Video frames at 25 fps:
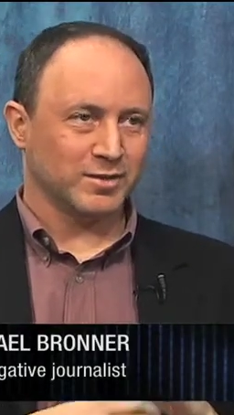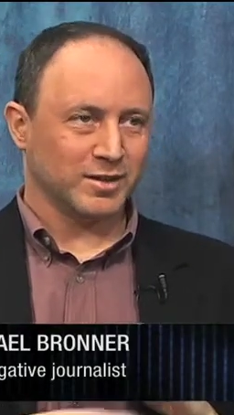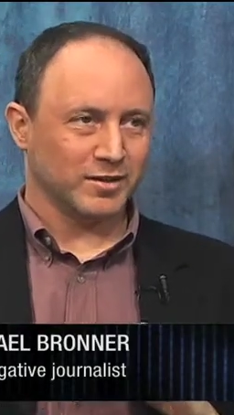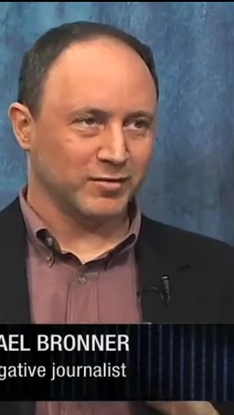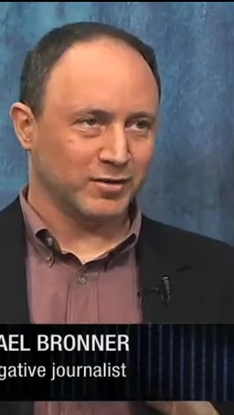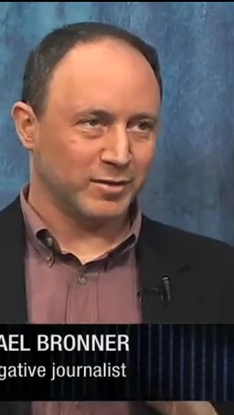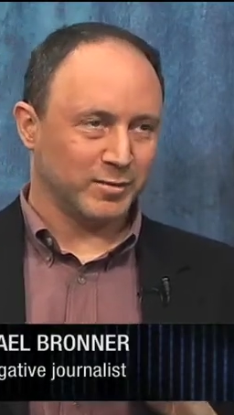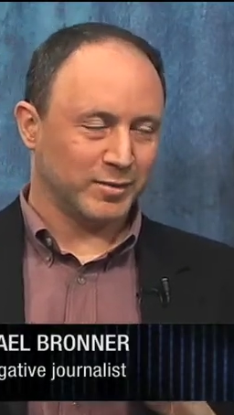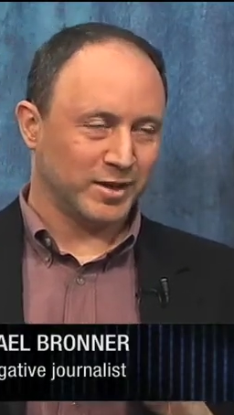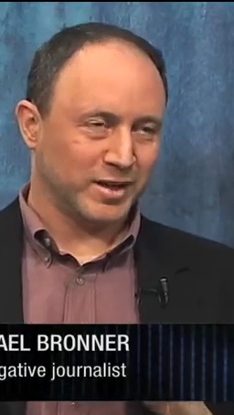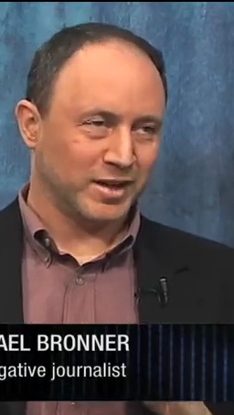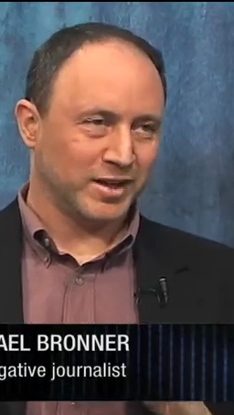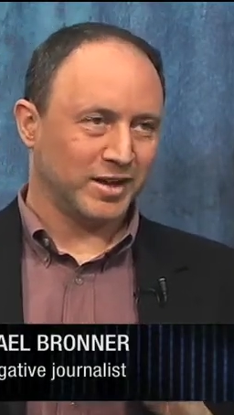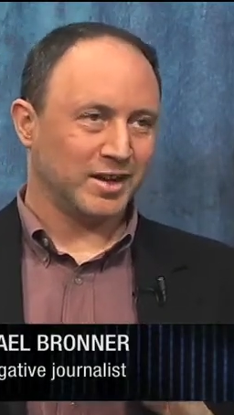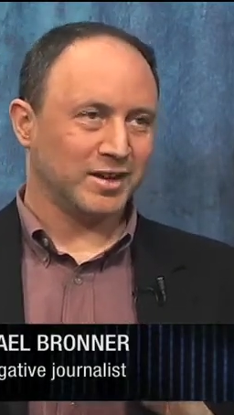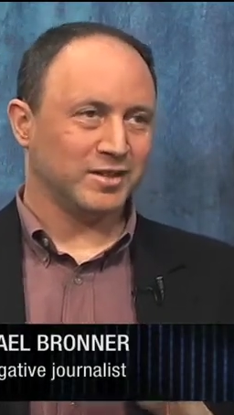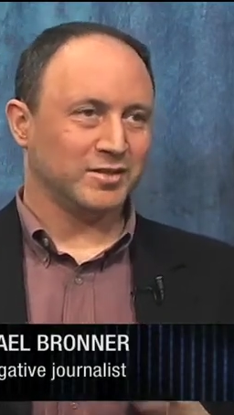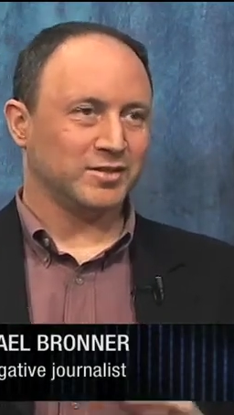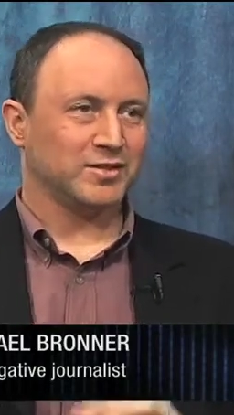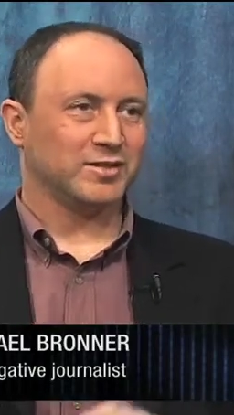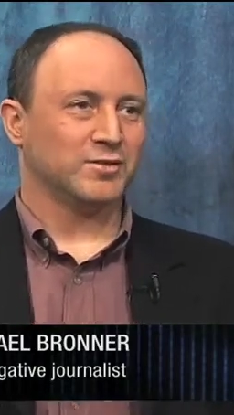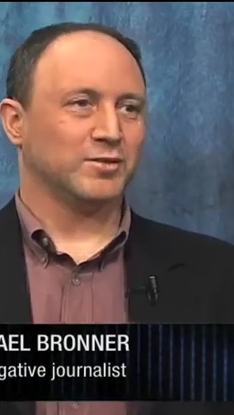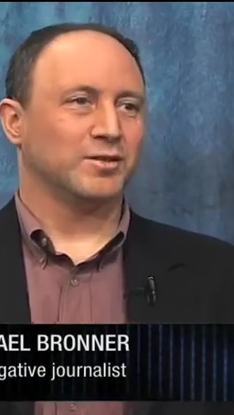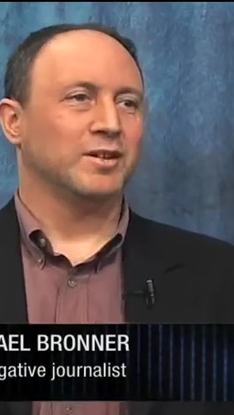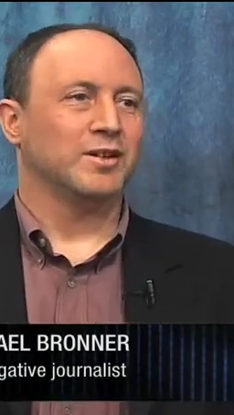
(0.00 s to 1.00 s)
everybody
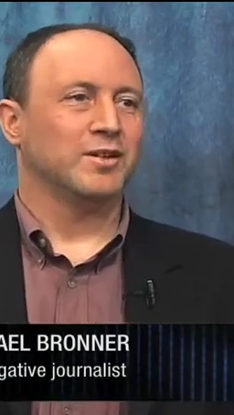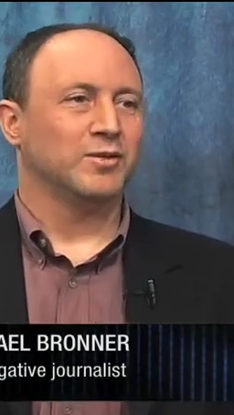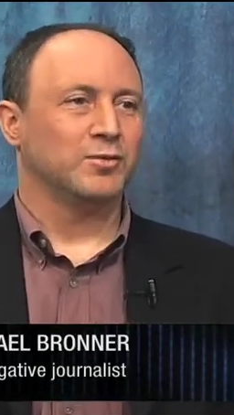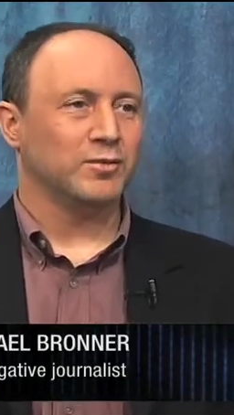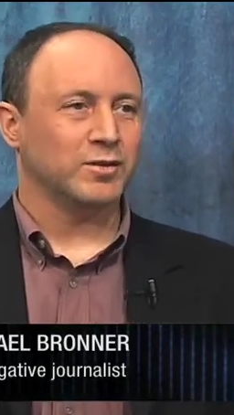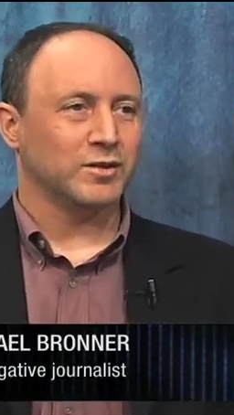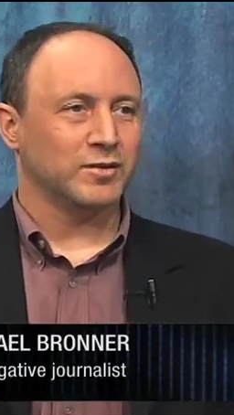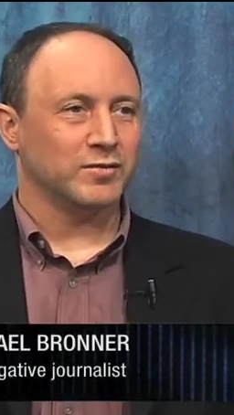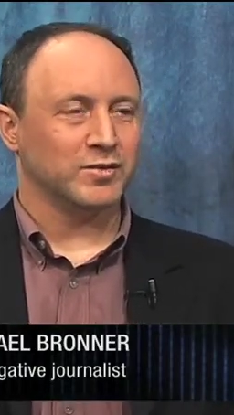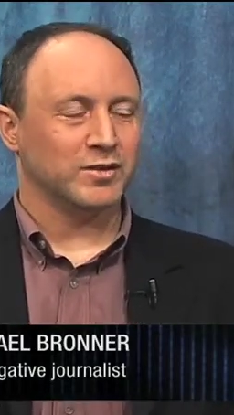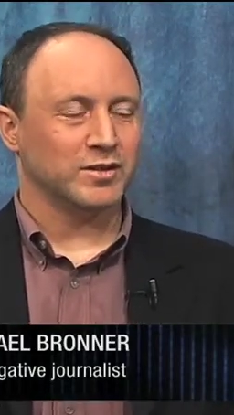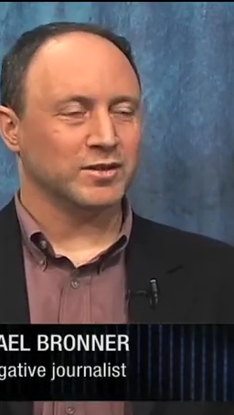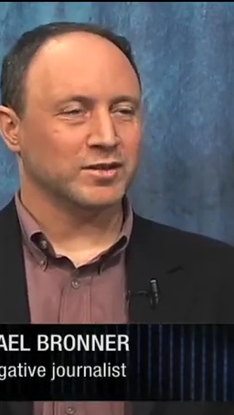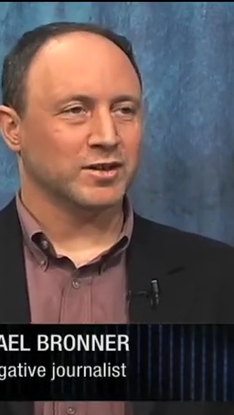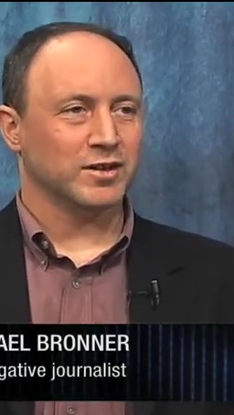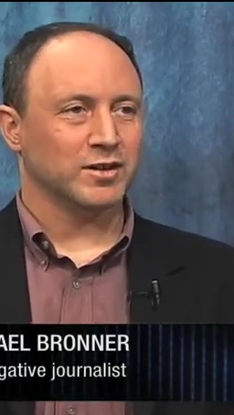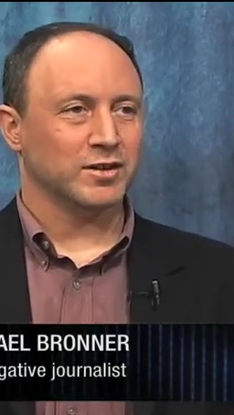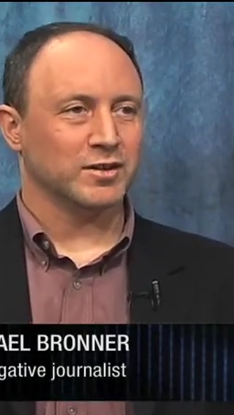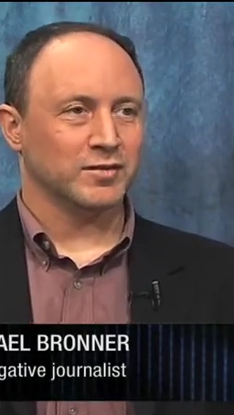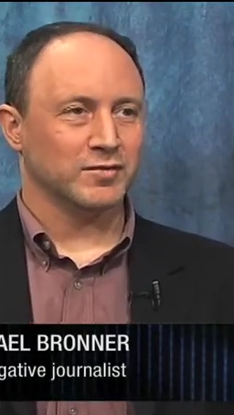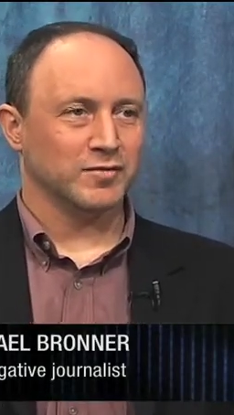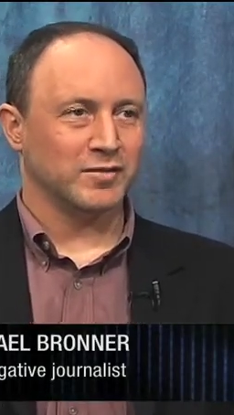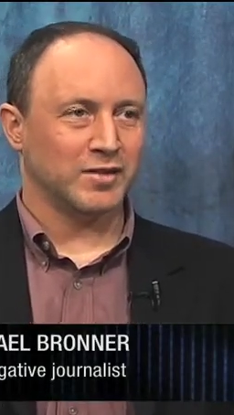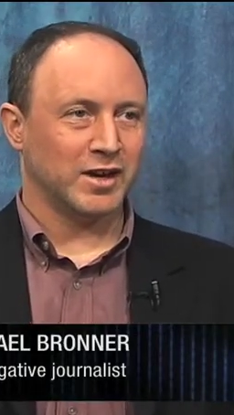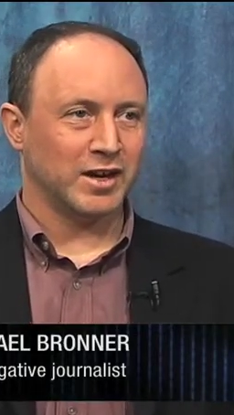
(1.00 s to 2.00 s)
has one of these
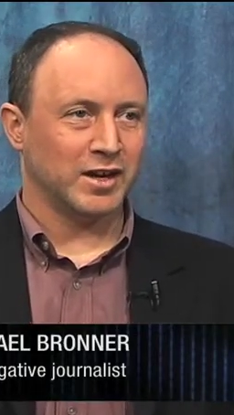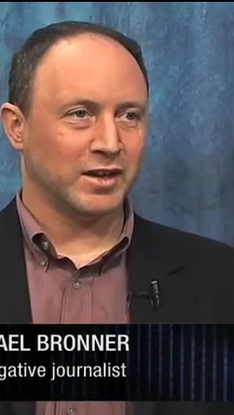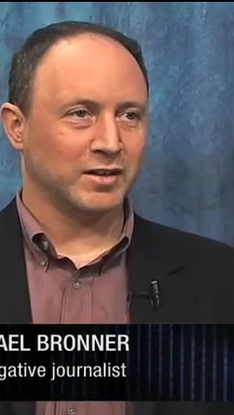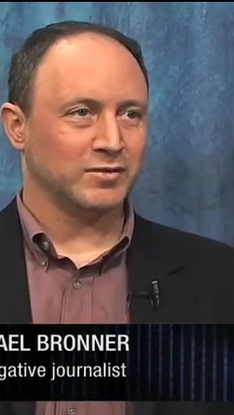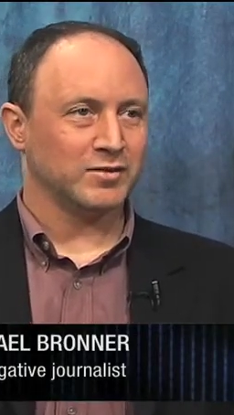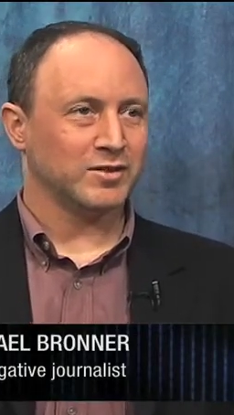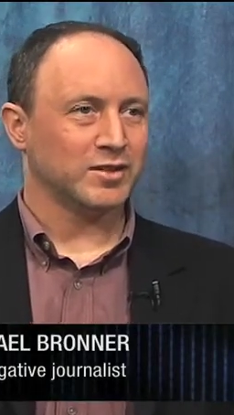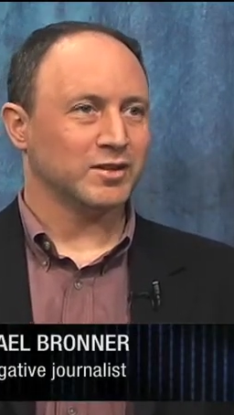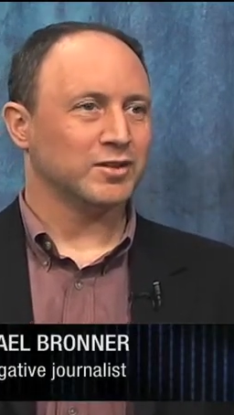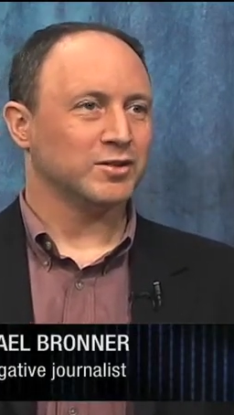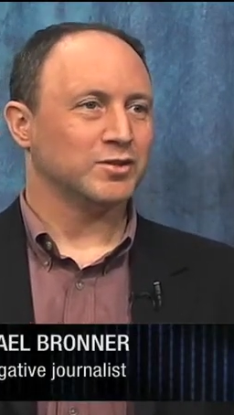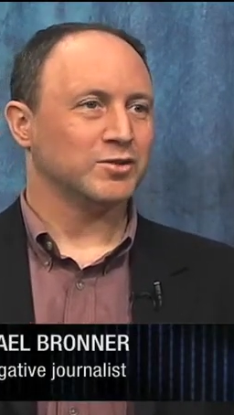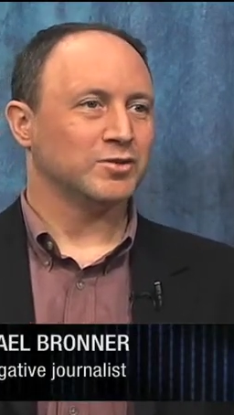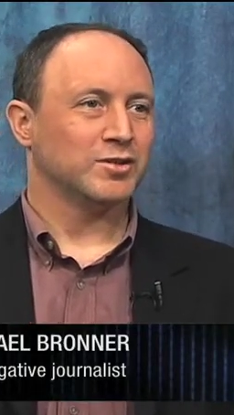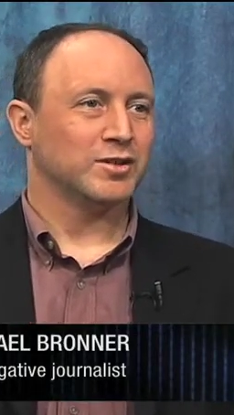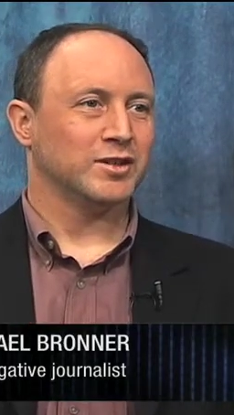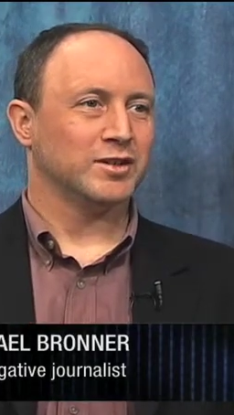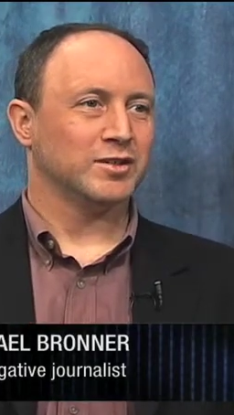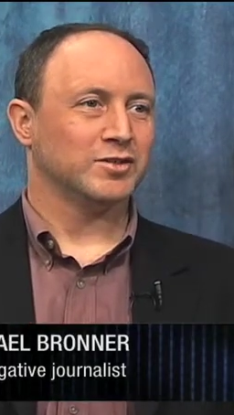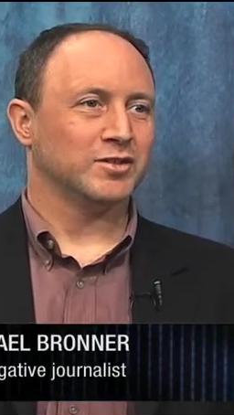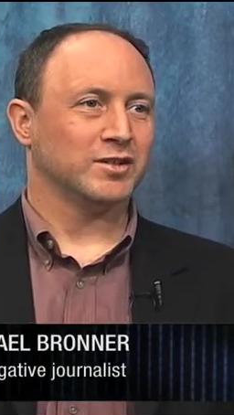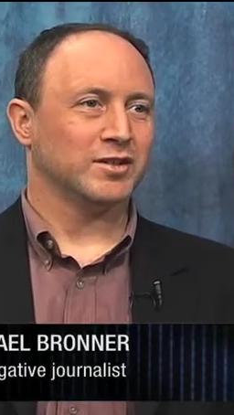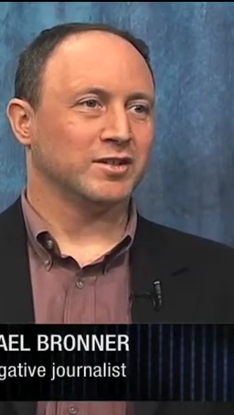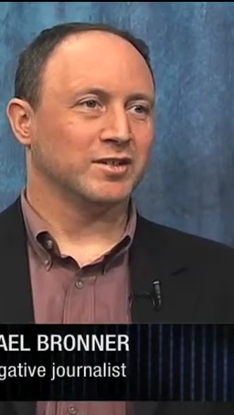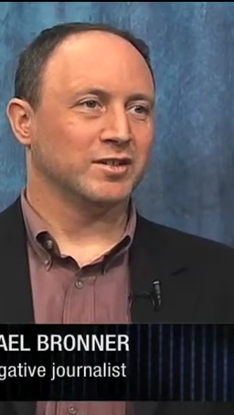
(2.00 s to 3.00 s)
curved knives that are
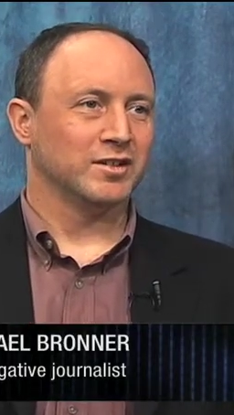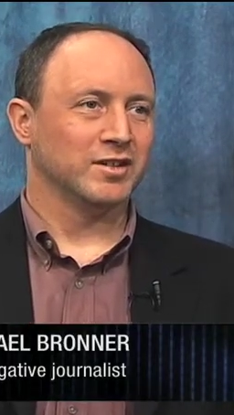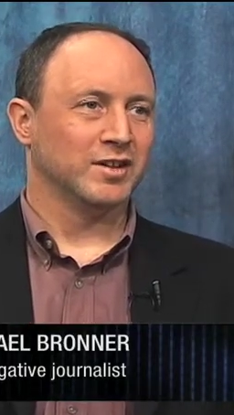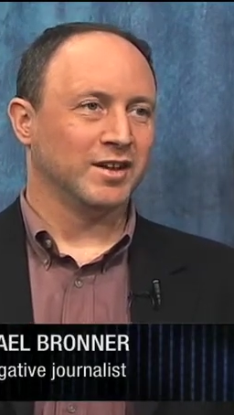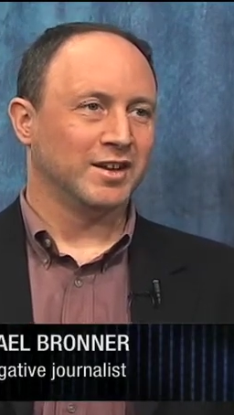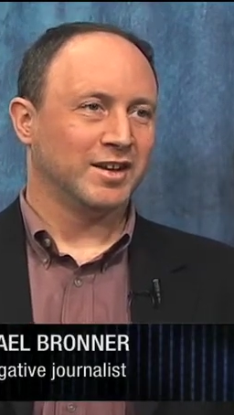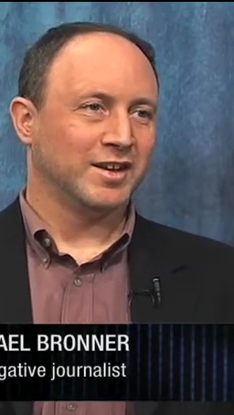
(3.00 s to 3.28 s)
traditional.